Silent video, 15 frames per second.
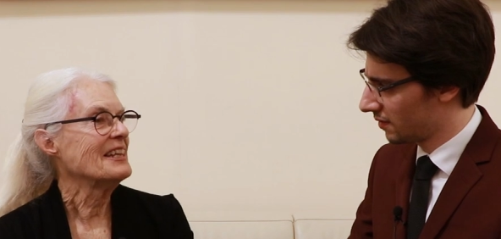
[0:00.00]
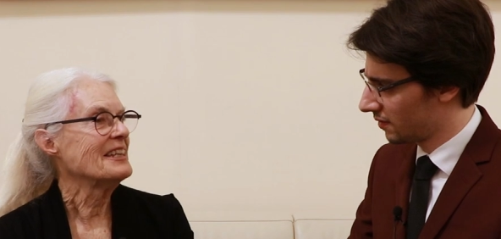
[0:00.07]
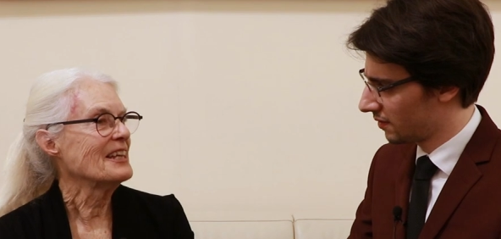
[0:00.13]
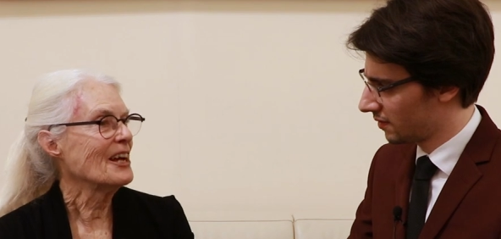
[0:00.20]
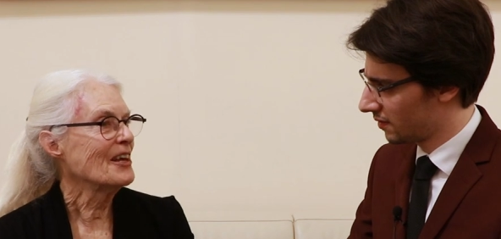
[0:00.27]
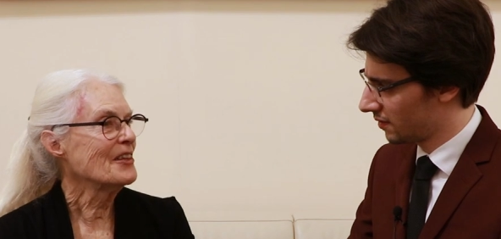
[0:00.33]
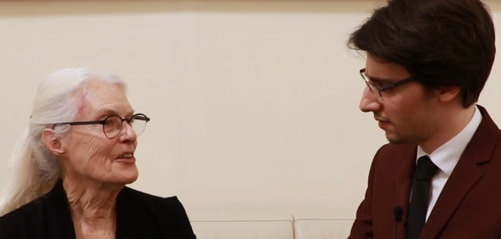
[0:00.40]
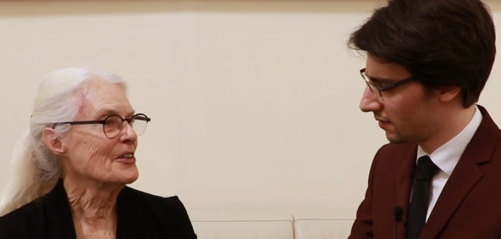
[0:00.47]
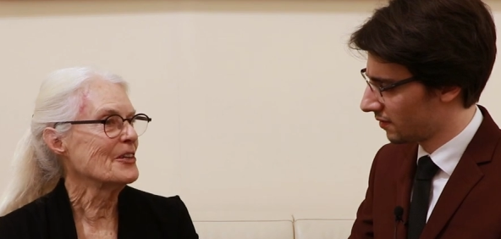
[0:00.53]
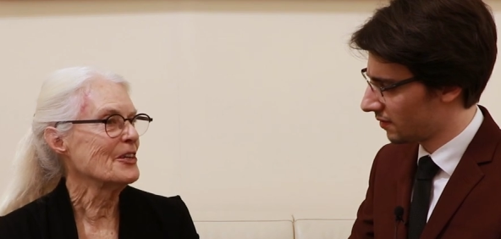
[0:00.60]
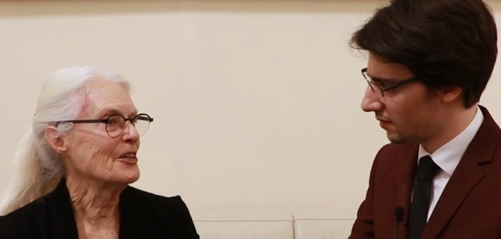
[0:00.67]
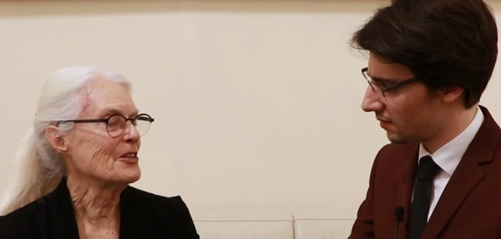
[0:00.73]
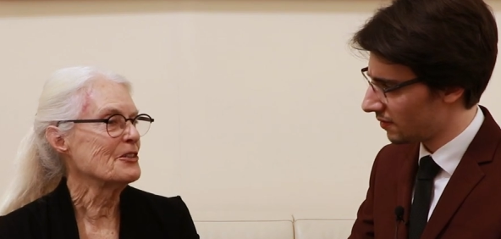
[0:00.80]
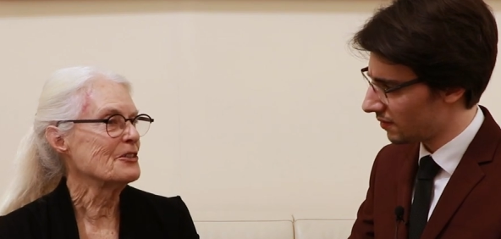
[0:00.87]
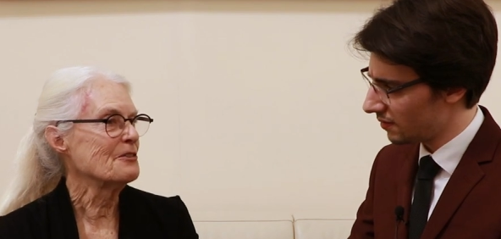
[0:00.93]
Speaker 1: The other
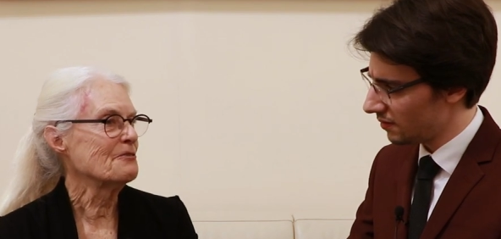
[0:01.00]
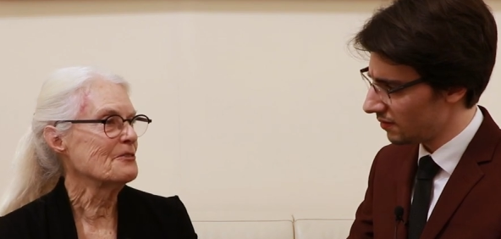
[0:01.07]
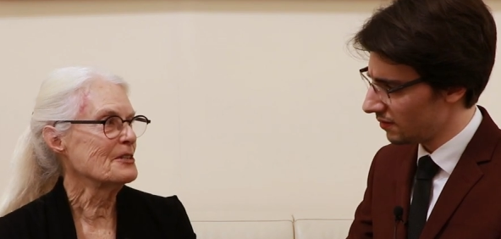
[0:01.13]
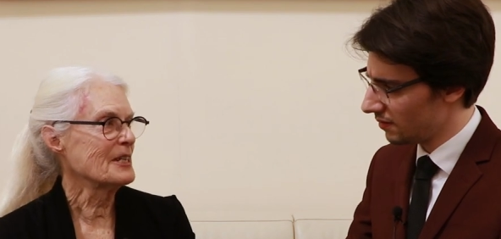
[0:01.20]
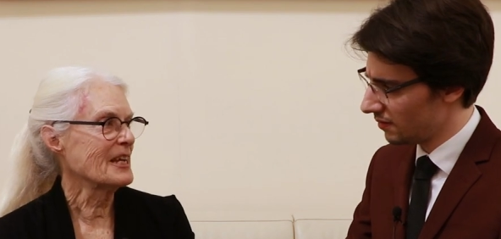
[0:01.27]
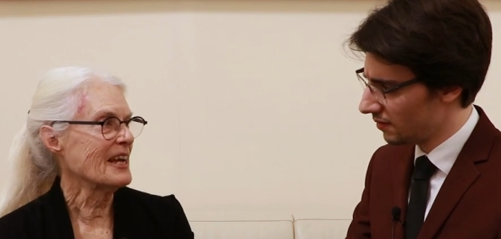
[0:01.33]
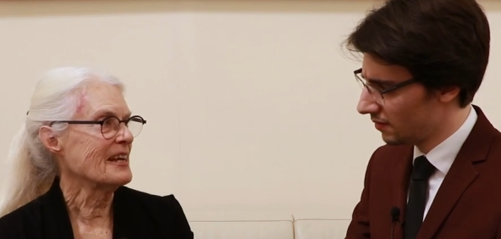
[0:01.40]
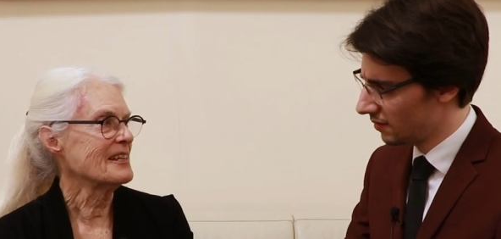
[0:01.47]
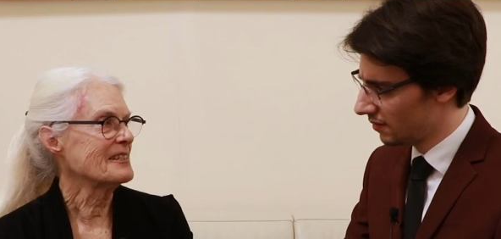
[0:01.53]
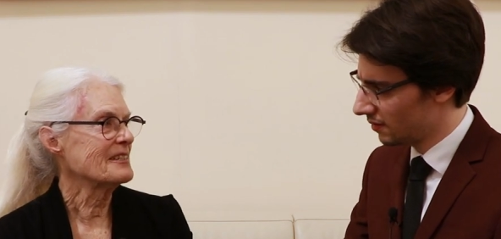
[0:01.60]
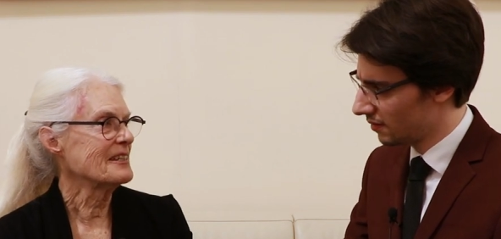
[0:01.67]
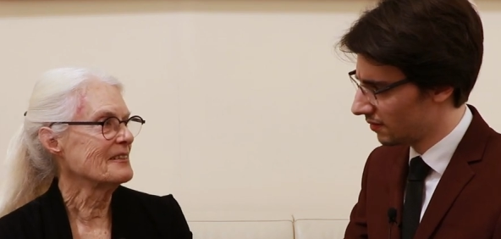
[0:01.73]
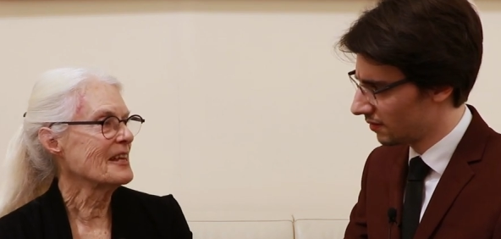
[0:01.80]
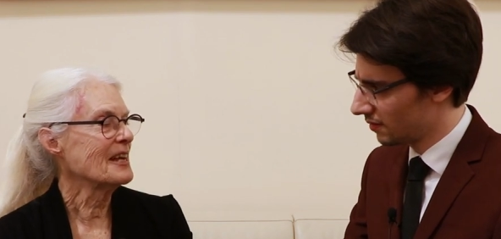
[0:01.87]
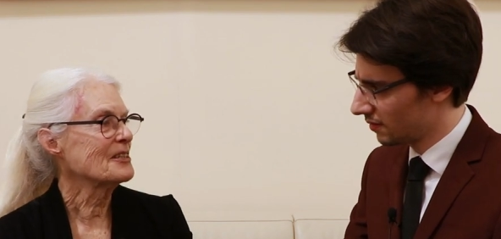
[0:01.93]
is to
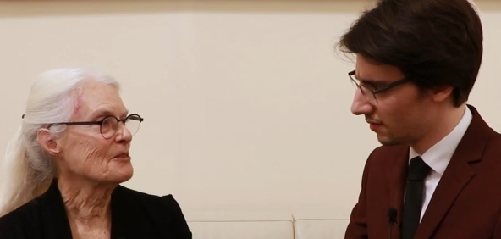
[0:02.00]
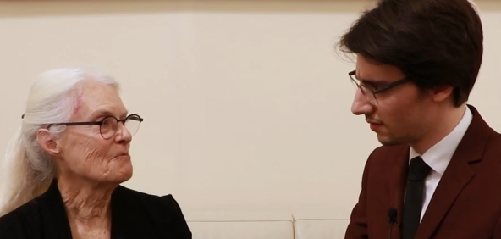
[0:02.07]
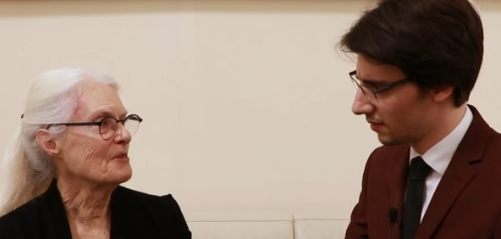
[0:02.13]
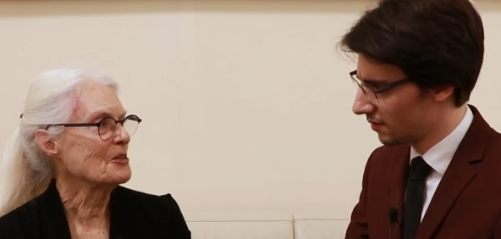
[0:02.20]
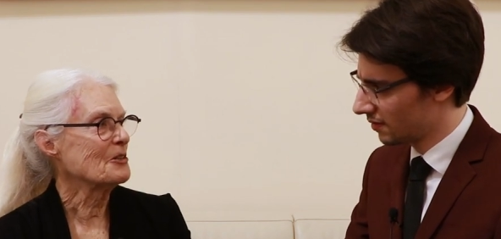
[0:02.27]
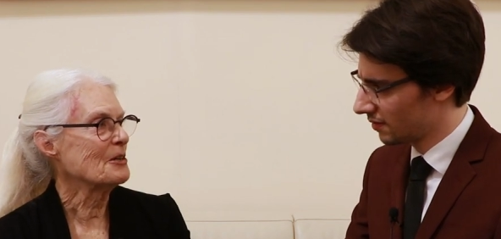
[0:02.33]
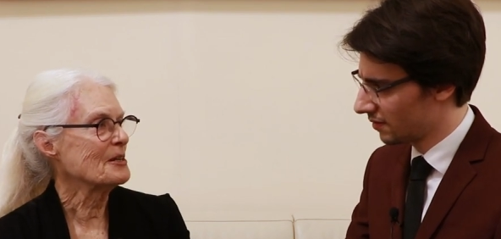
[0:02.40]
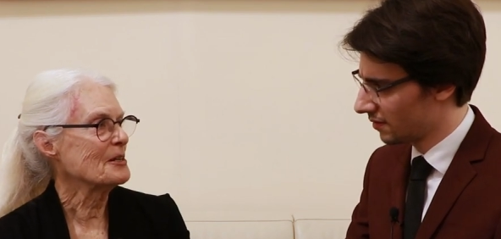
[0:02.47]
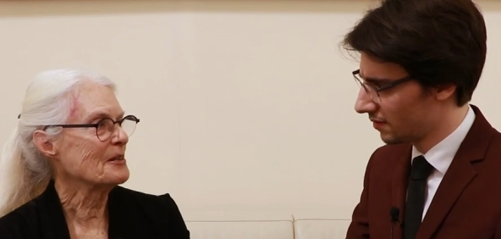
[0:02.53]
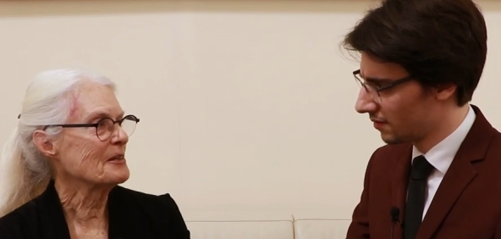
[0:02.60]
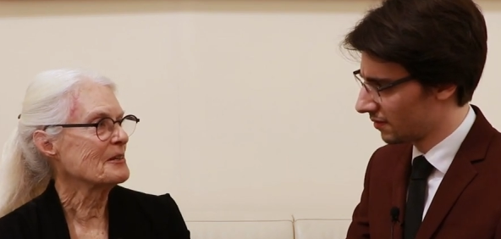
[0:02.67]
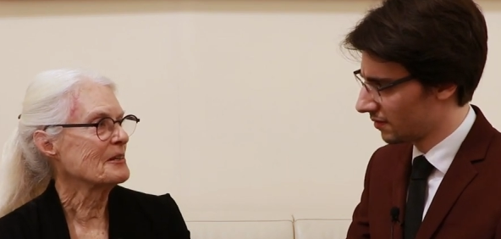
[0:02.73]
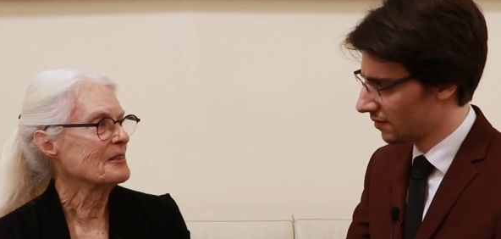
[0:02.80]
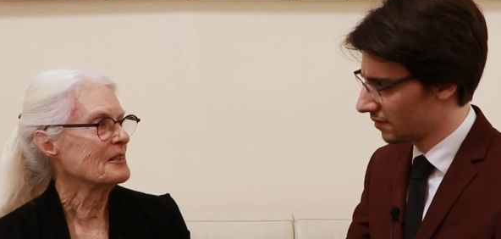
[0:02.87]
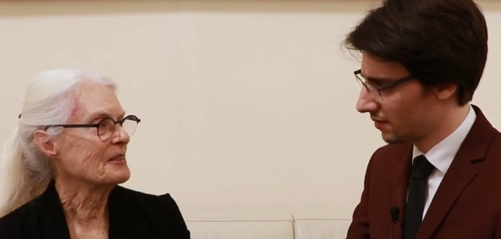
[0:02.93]
forecast, and that's a much
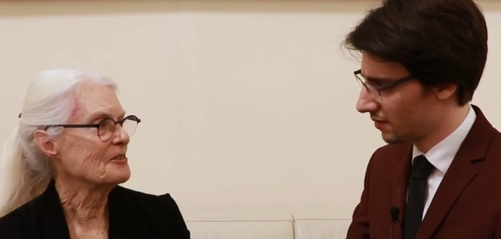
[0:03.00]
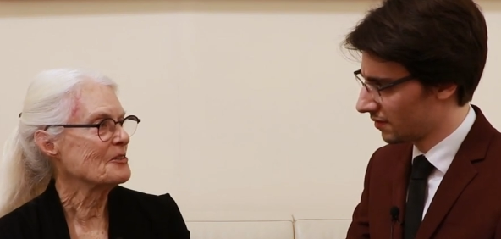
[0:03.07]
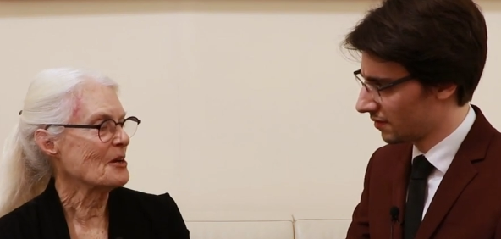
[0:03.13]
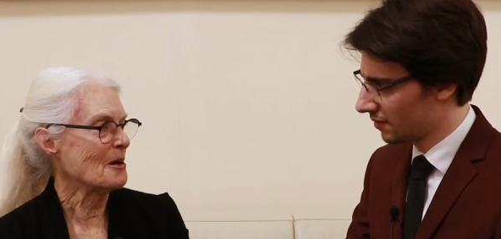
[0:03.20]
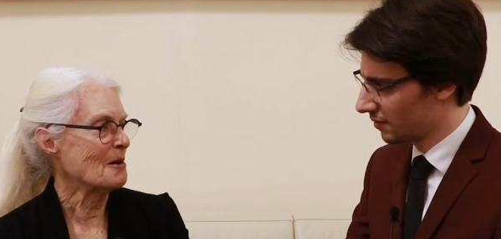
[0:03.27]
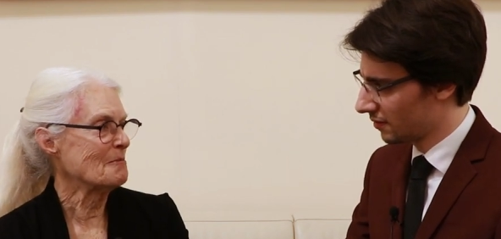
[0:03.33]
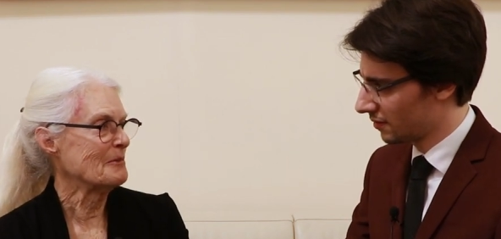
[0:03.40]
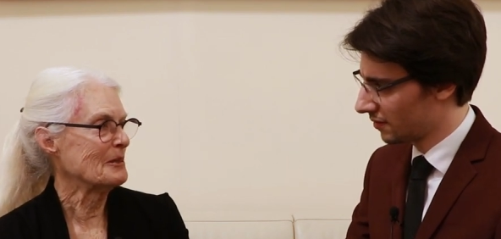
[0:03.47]
harder job.